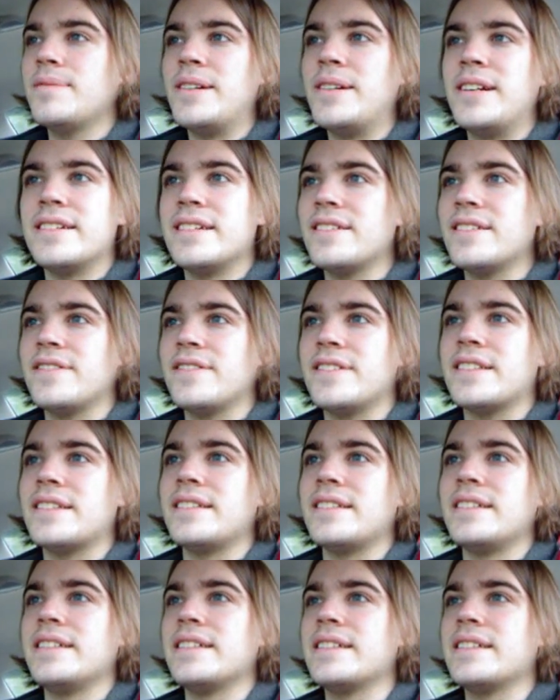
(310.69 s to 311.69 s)
about
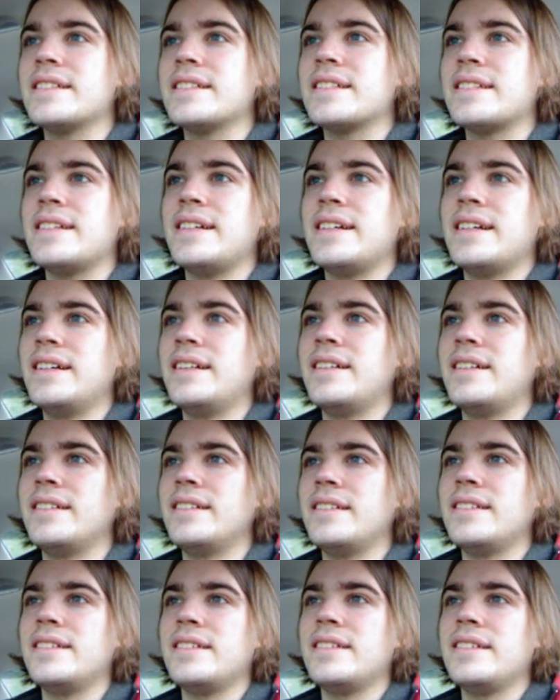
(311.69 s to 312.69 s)
different things,
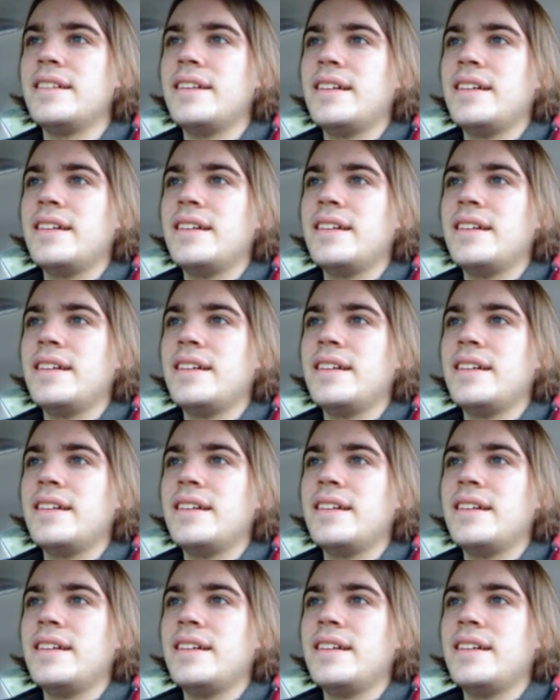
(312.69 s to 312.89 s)
and